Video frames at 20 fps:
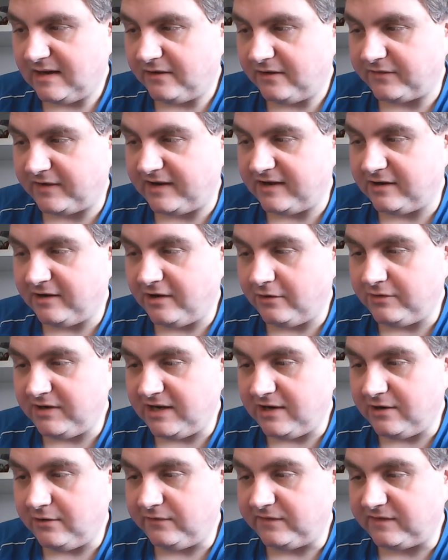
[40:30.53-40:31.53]
you can only
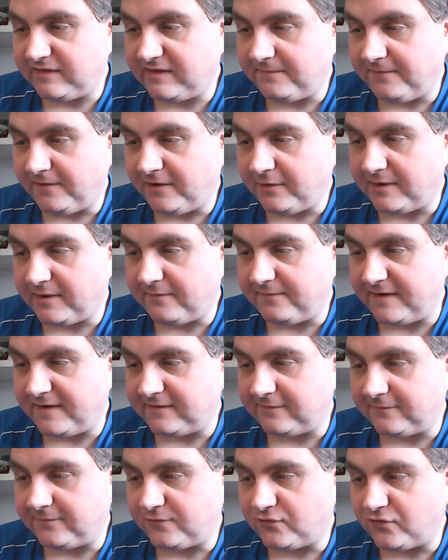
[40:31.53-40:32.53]
use the following effect
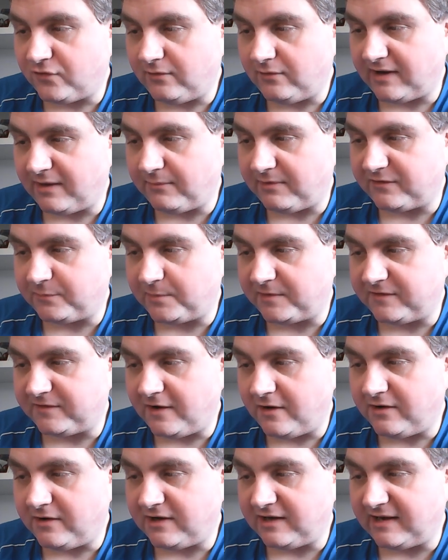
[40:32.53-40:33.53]
of True Light once per
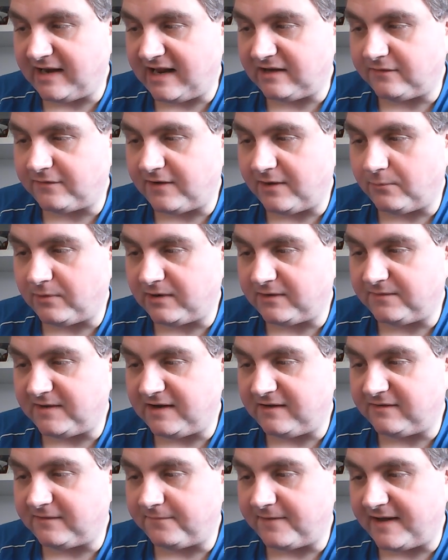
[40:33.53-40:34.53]
turn. You can activate one of
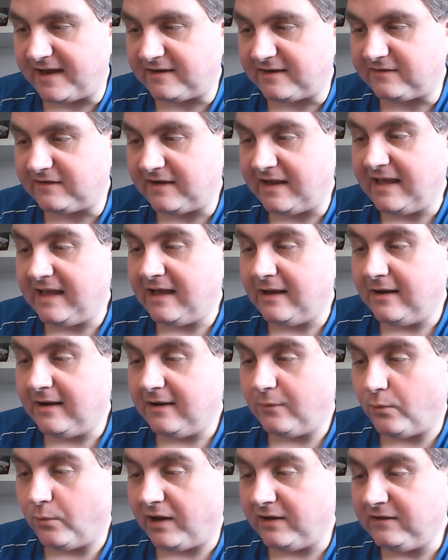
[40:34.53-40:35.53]
these effects.
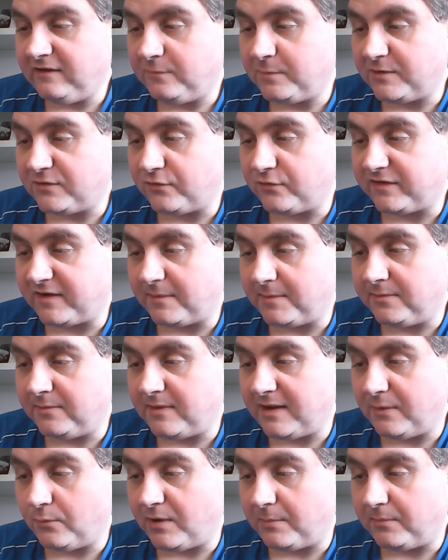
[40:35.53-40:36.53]
1. Special summon
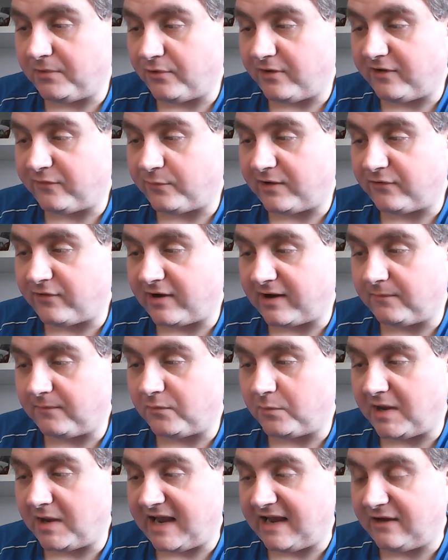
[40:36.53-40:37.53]
one Blue Eyes White Dragon
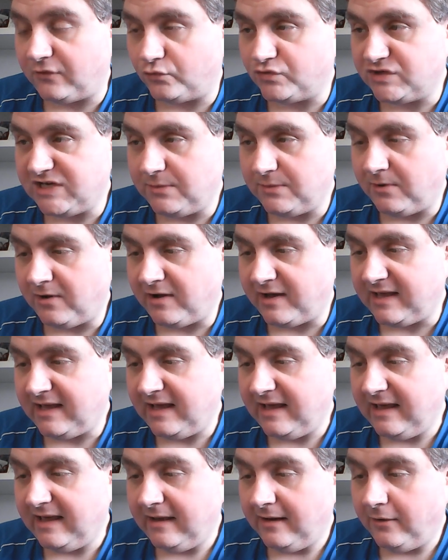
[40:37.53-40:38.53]
from your hand or GY,
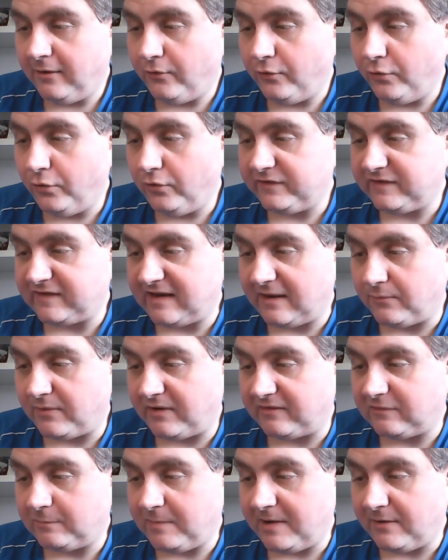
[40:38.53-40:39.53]
or set
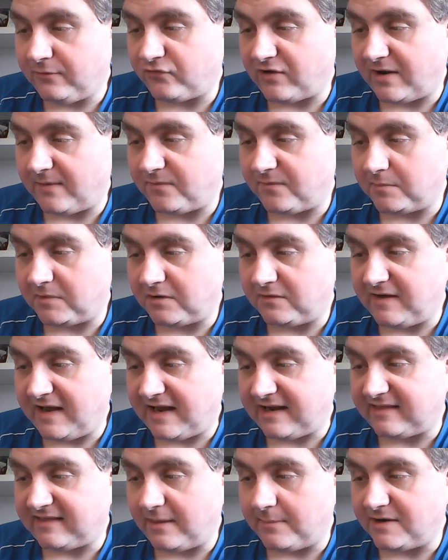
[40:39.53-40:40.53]
one spell trap from your
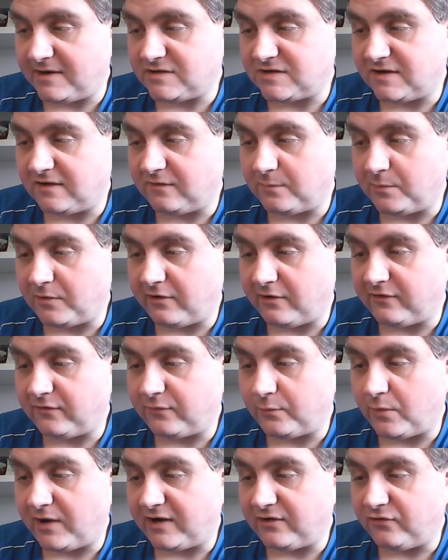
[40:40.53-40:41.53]
deck that mentions Blue Eyes
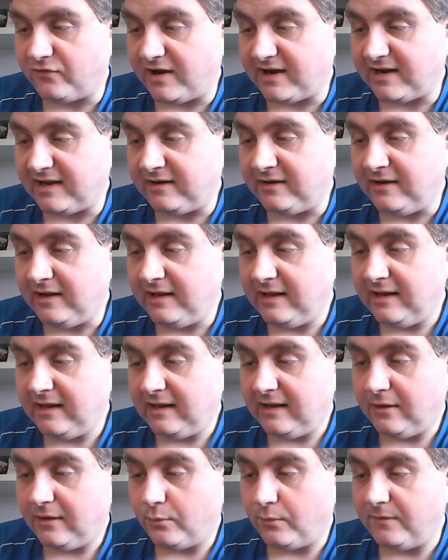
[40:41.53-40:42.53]
White Dragon
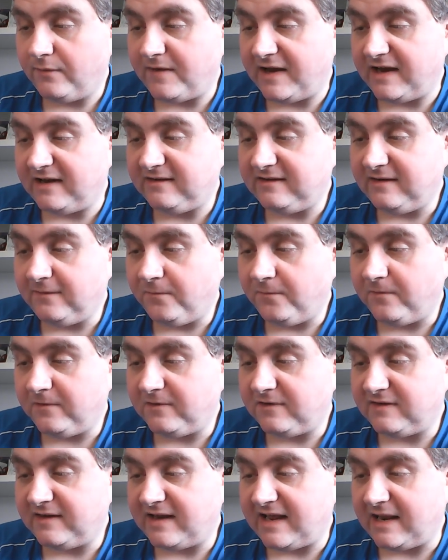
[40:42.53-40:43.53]
with a
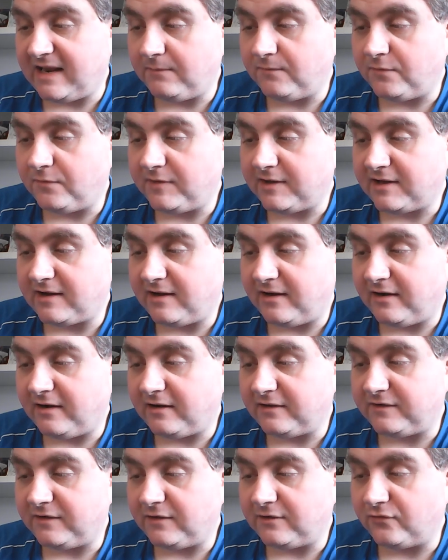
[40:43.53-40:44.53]
different name from the
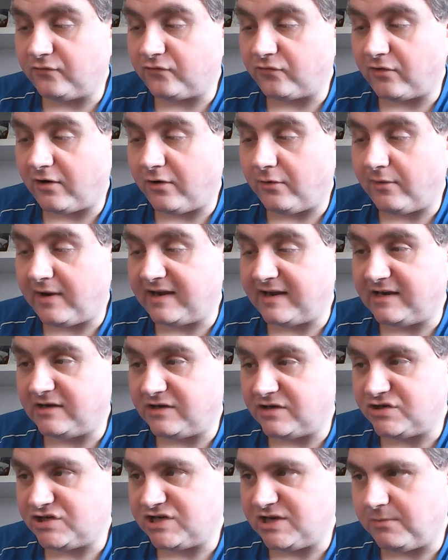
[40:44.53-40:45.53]
cards you control and in
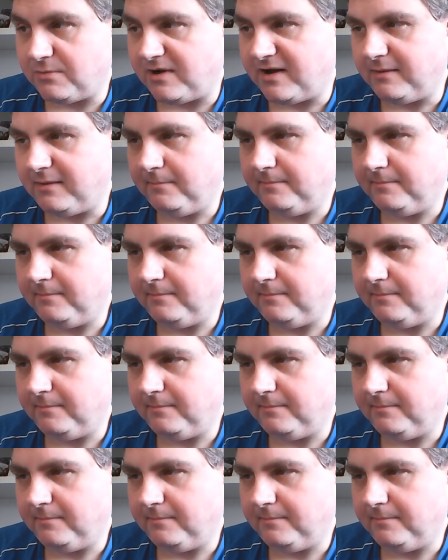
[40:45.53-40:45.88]
your GY.